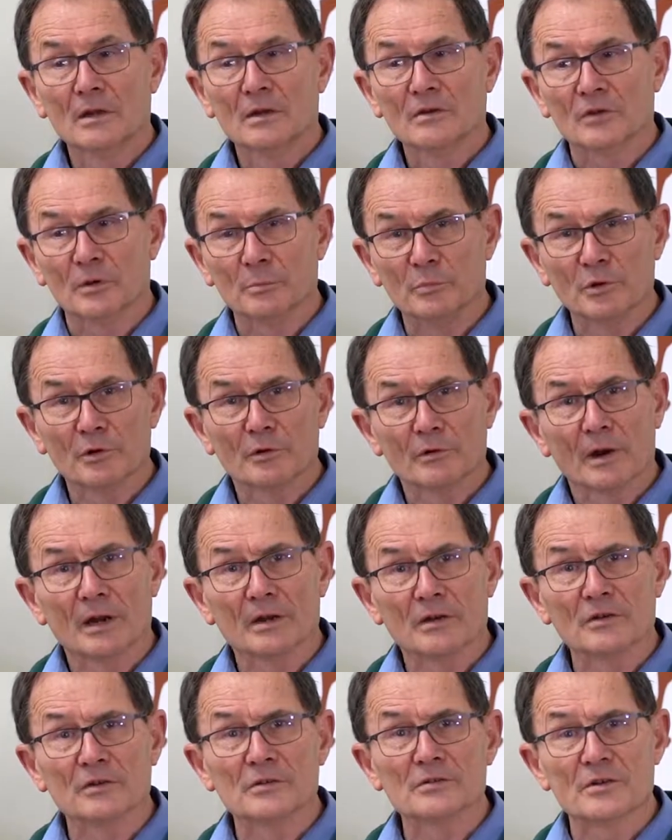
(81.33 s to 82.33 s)
So
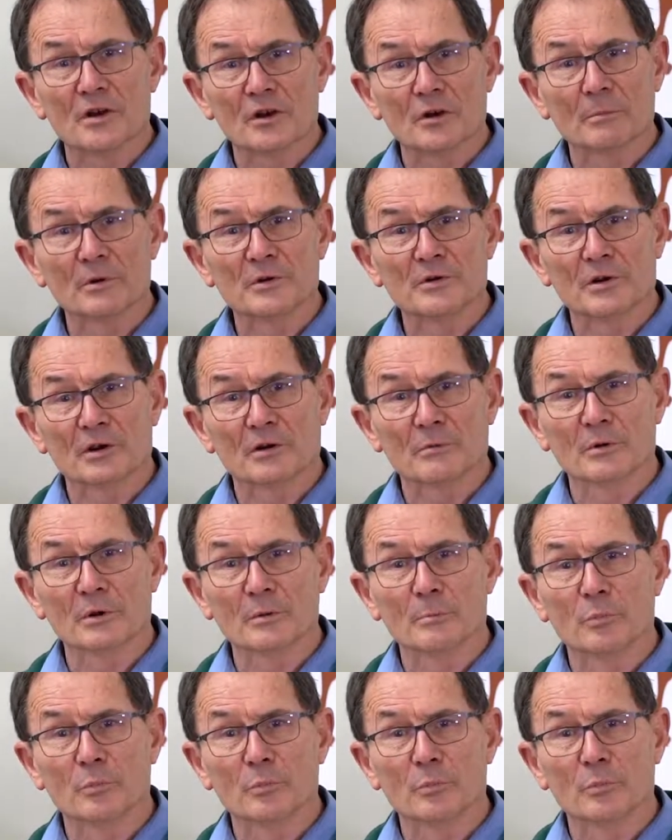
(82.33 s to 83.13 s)
butyrate is terribly